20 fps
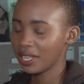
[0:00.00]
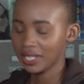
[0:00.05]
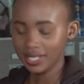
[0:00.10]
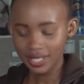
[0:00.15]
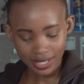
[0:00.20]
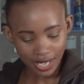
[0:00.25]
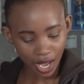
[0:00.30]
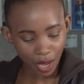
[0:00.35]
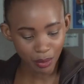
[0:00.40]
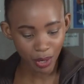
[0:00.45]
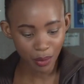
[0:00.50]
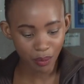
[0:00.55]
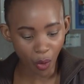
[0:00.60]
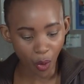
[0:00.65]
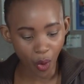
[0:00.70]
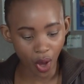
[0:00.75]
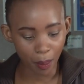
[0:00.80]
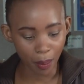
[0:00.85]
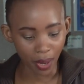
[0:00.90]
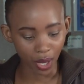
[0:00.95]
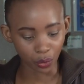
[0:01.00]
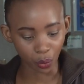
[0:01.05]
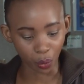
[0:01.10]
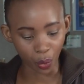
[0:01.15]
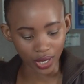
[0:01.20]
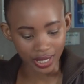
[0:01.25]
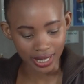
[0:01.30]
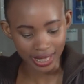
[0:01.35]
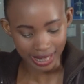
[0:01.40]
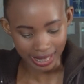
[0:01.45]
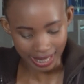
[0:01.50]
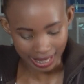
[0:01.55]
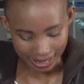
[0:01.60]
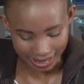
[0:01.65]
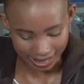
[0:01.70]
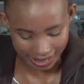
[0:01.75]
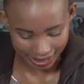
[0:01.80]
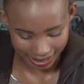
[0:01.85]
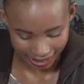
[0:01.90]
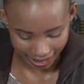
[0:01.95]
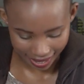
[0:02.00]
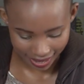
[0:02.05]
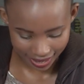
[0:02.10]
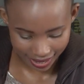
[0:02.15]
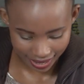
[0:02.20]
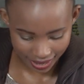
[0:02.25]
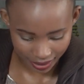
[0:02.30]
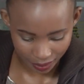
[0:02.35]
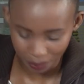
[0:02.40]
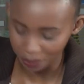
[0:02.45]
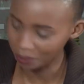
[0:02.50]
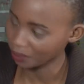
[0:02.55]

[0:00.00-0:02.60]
So tell me more about what this does.